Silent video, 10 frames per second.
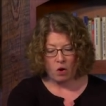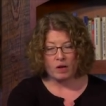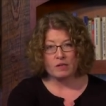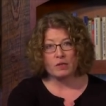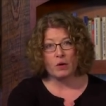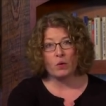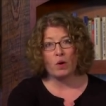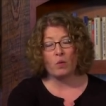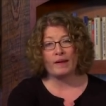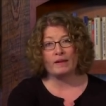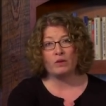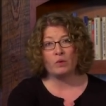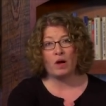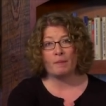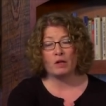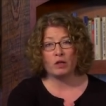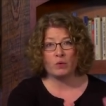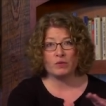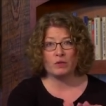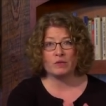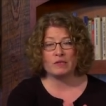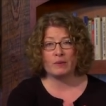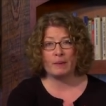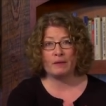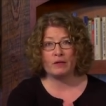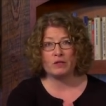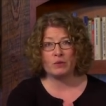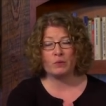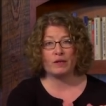Also, when you um, close it, you'll see what I'm gonna do.